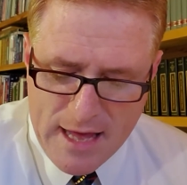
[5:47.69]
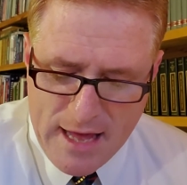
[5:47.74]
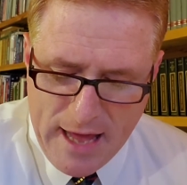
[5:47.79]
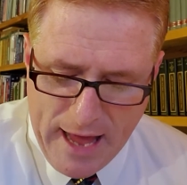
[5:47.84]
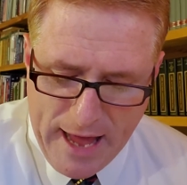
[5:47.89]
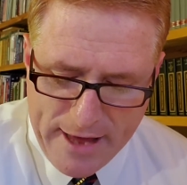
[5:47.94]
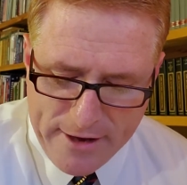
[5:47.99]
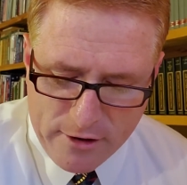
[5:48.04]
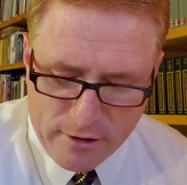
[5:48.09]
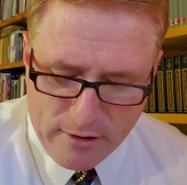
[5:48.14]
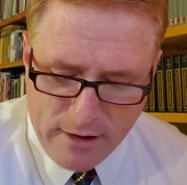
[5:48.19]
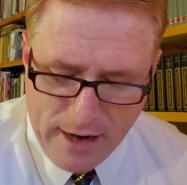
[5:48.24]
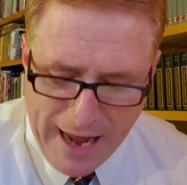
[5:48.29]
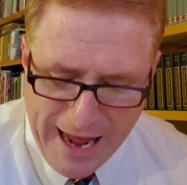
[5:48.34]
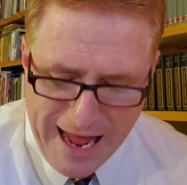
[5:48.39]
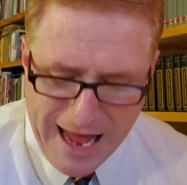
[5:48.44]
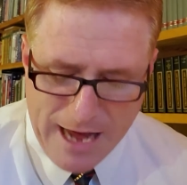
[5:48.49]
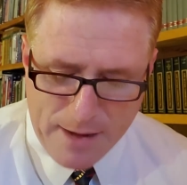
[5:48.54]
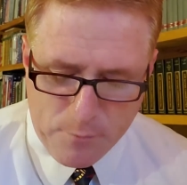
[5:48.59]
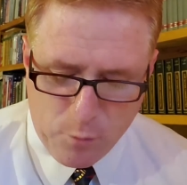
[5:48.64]
and her
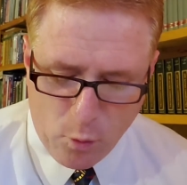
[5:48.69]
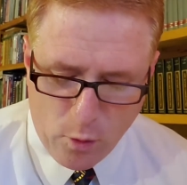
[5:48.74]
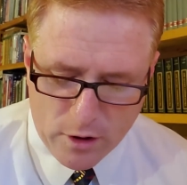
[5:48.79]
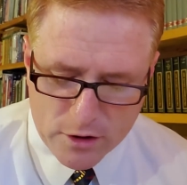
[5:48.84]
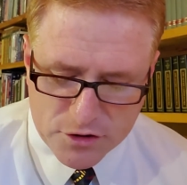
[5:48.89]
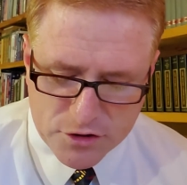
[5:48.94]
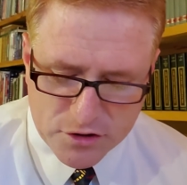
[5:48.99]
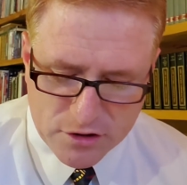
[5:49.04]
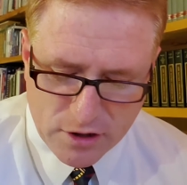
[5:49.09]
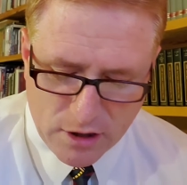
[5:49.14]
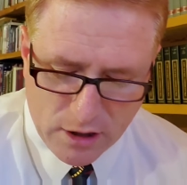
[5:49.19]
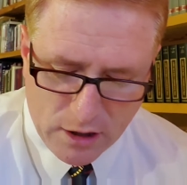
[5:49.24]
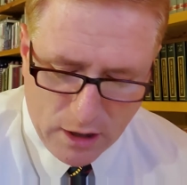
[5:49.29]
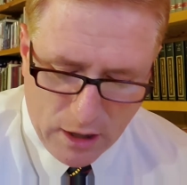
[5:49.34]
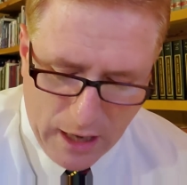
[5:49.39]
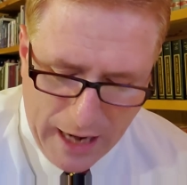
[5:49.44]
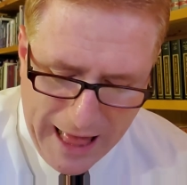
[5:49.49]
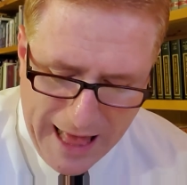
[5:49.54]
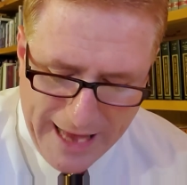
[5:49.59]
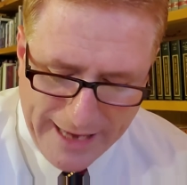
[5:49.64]
hap was to
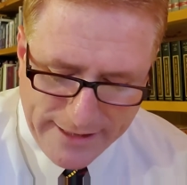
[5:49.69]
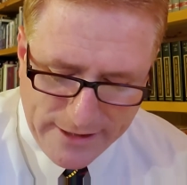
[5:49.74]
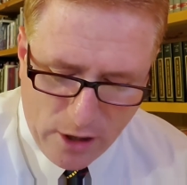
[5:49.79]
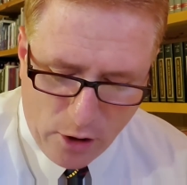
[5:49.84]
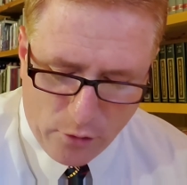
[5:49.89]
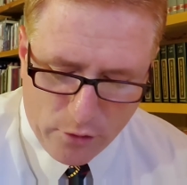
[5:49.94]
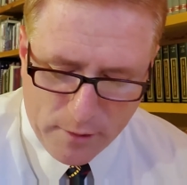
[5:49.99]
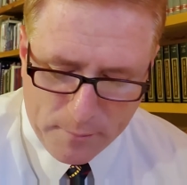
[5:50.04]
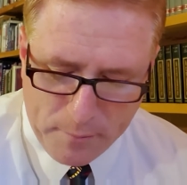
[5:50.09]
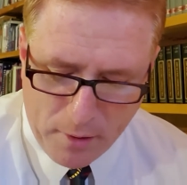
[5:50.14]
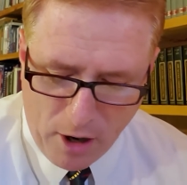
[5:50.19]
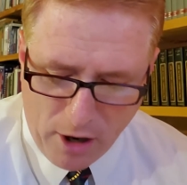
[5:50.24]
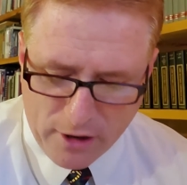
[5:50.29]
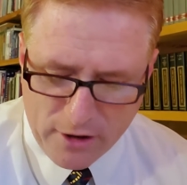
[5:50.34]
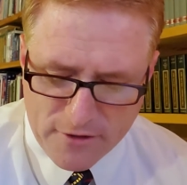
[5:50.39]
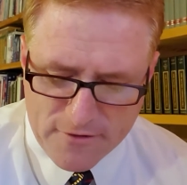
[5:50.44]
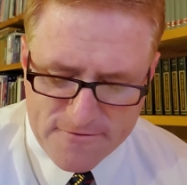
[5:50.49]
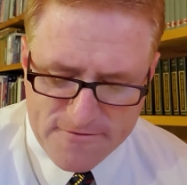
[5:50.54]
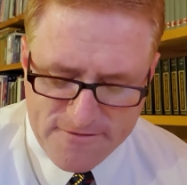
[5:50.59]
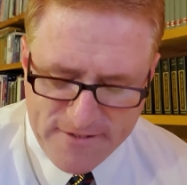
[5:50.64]
light on a part
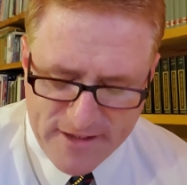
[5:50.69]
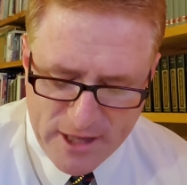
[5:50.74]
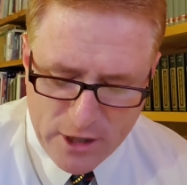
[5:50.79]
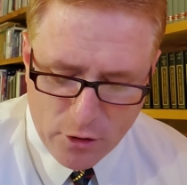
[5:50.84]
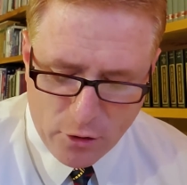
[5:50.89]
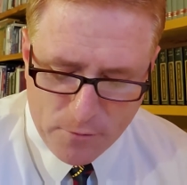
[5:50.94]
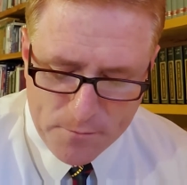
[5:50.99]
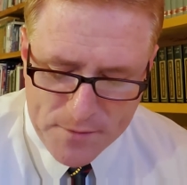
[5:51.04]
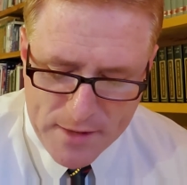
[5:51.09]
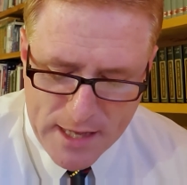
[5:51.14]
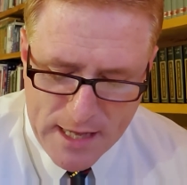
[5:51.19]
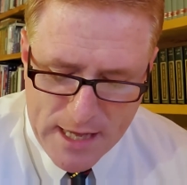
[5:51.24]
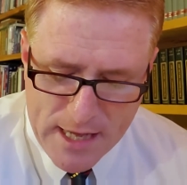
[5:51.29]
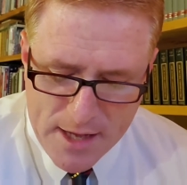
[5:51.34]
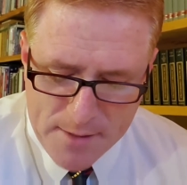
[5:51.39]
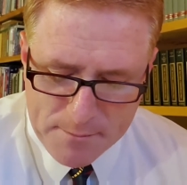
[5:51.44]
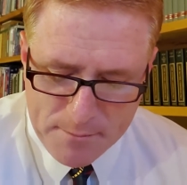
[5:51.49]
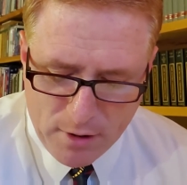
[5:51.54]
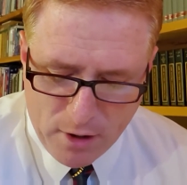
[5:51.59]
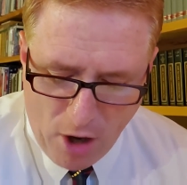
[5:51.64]
of the field
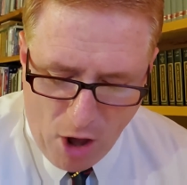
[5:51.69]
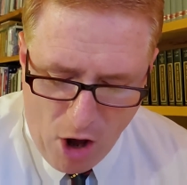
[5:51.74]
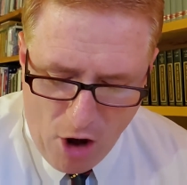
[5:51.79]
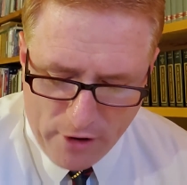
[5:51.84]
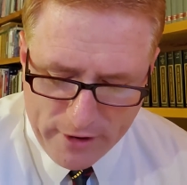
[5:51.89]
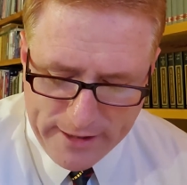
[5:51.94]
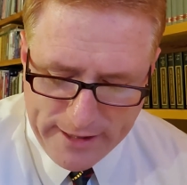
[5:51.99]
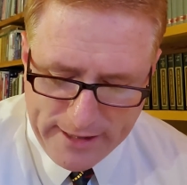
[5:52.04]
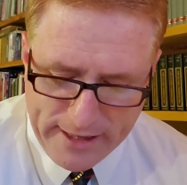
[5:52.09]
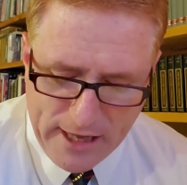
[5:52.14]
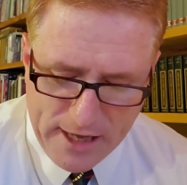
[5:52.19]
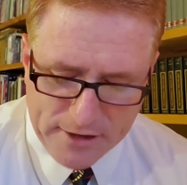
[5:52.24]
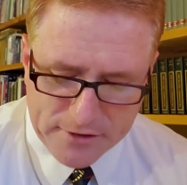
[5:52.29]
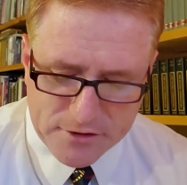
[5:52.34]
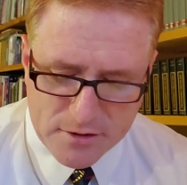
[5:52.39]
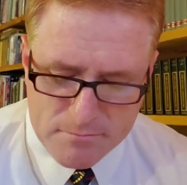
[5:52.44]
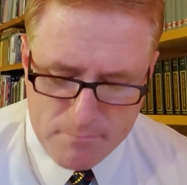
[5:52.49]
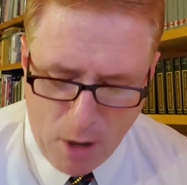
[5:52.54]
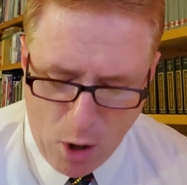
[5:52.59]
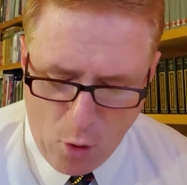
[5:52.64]
belonging
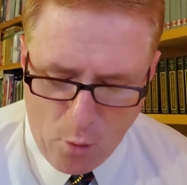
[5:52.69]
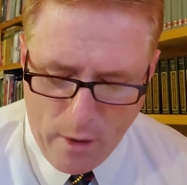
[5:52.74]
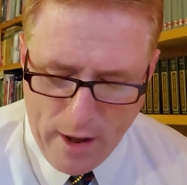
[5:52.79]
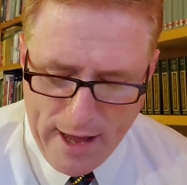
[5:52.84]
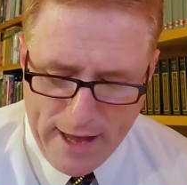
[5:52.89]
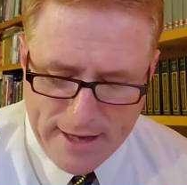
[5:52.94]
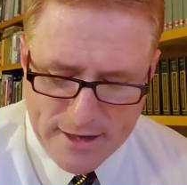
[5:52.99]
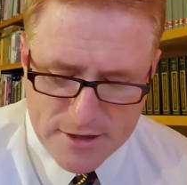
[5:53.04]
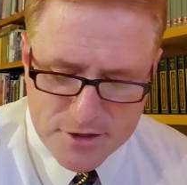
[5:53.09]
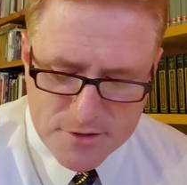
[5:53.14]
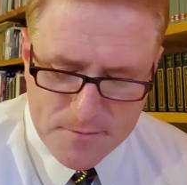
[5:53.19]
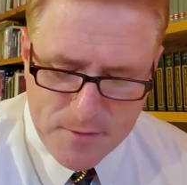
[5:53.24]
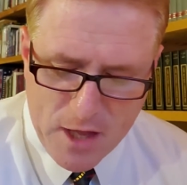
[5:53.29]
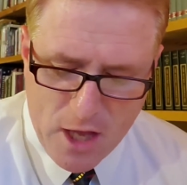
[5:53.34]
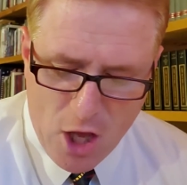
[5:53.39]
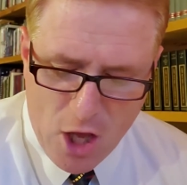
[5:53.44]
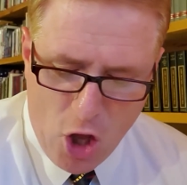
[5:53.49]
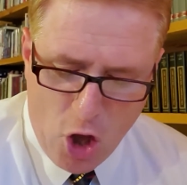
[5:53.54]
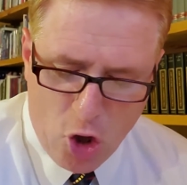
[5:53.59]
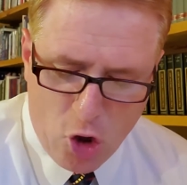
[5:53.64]
unto Boaz,
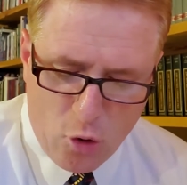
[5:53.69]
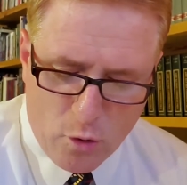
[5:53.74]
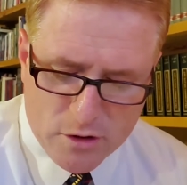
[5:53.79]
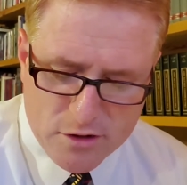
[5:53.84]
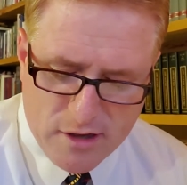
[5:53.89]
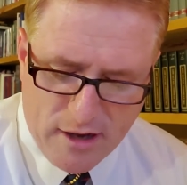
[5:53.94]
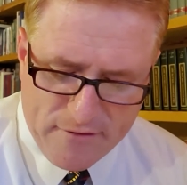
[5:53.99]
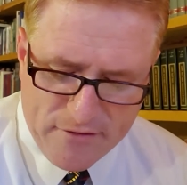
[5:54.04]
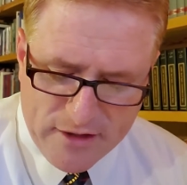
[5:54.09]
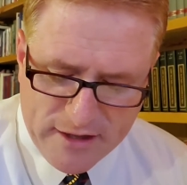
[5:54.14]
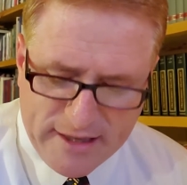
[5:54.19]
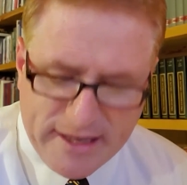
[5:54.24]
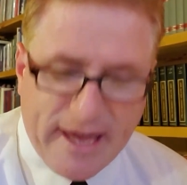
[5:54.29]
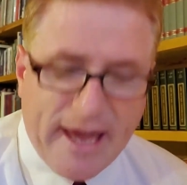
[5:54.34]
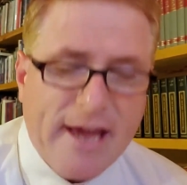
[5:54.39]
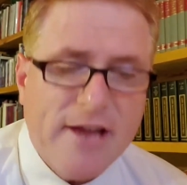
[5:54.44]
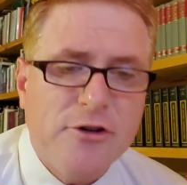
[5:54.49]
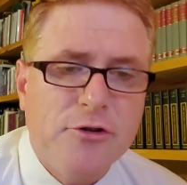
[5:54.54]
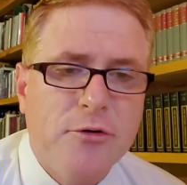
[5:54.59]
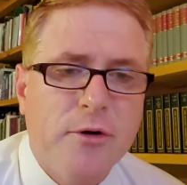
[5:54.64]
who was of the
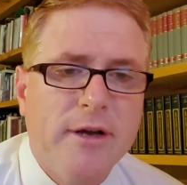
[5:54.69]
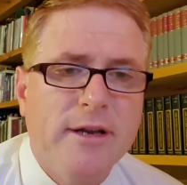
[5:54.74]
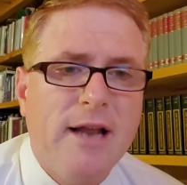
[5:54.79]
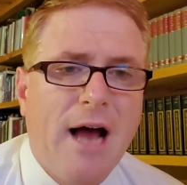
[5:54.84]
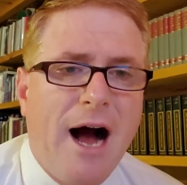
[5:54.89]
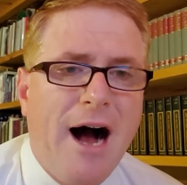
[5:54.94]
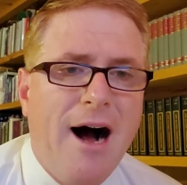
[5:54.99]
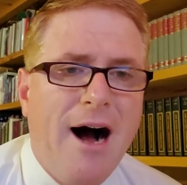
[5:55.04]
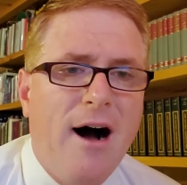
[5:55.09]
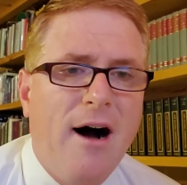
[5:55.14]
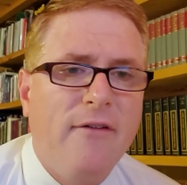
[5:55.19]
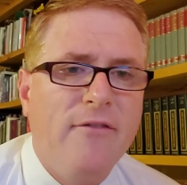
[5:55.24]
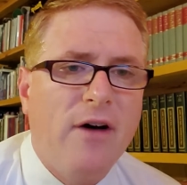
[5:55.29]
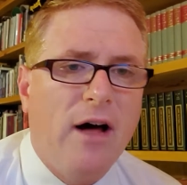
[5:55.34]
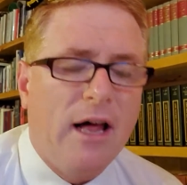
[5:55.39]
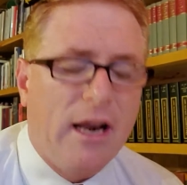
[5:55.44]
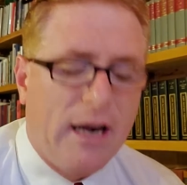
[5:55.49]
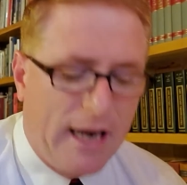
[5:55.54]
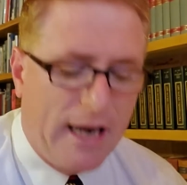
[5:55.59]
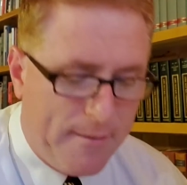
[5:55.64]
kindred of
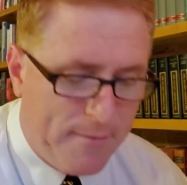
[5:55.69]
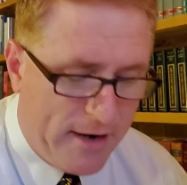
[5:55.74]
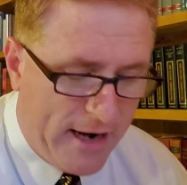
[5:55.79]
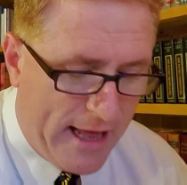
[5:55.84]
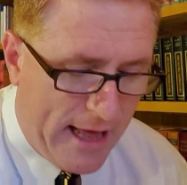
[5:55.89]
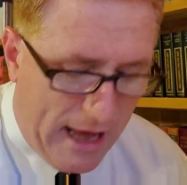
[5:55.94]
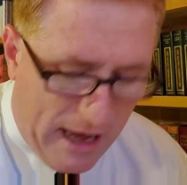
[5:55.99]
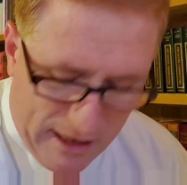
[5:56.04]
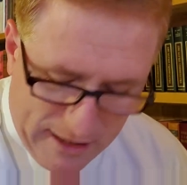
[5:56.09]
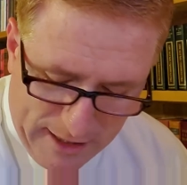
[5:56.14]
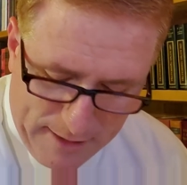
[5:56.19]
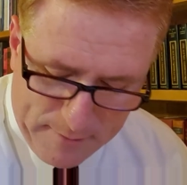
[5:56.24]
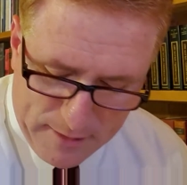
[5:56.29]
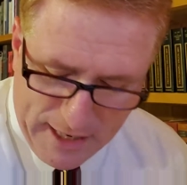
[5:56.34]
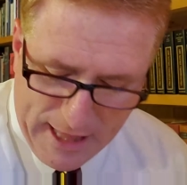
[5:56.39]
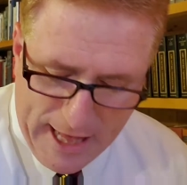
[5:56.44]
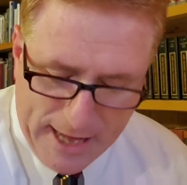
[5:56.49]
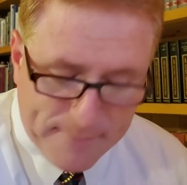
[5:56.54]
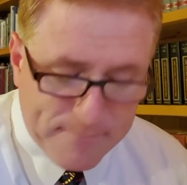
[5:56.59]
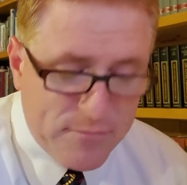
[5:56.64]

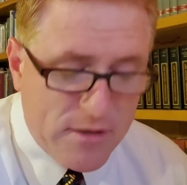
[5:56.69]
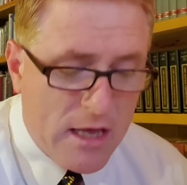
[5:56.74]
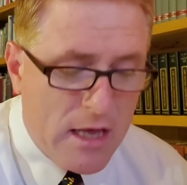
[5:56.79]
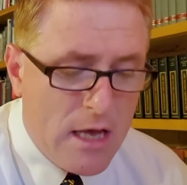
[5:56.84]
Elimelech.